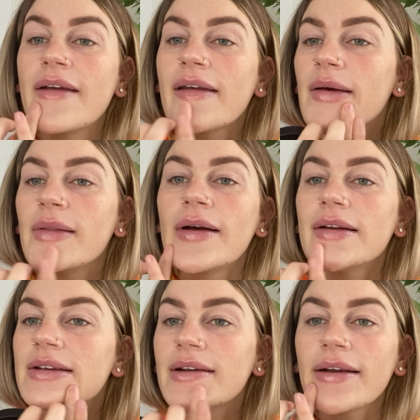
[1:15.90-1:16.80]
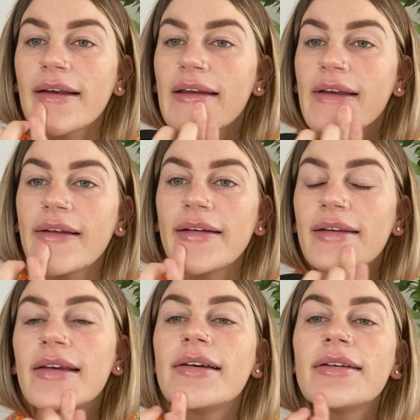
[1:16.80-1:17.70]
get larger, and
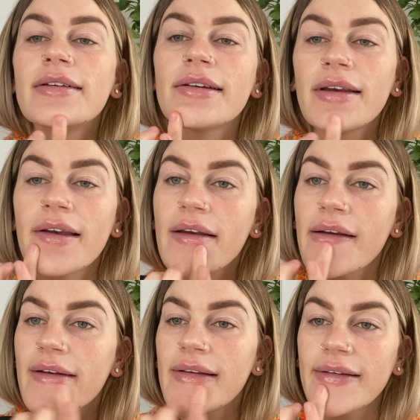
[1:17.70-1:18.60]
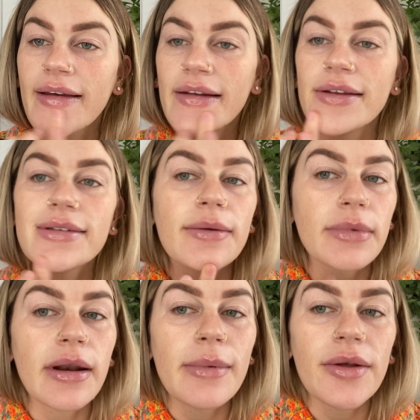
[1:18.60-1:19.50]
you just got to do
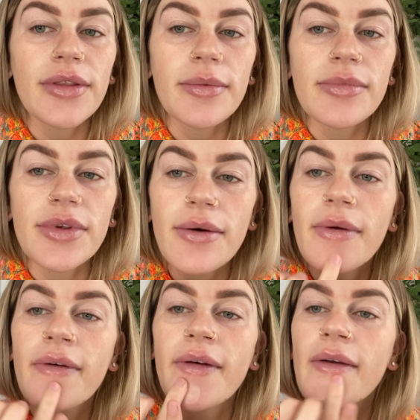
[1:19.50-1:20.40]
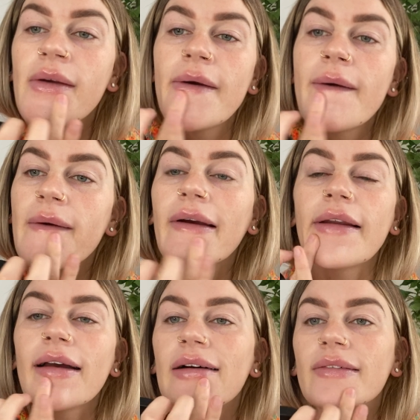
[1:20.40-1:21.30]
something about them. So we're going
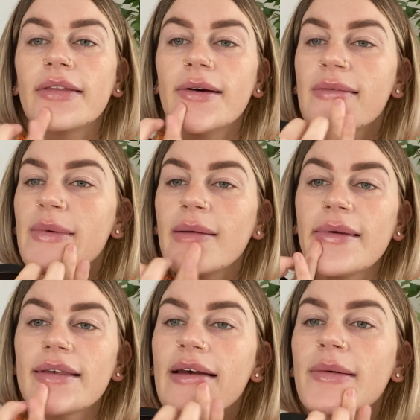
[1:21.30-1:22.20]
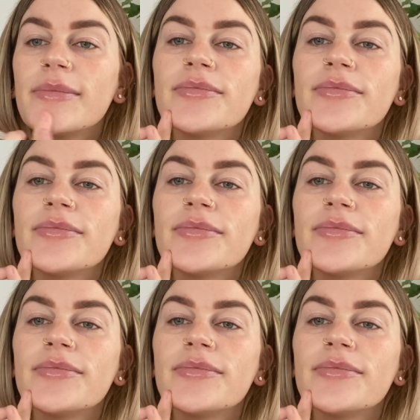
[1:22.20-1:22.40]
to cover those babies up.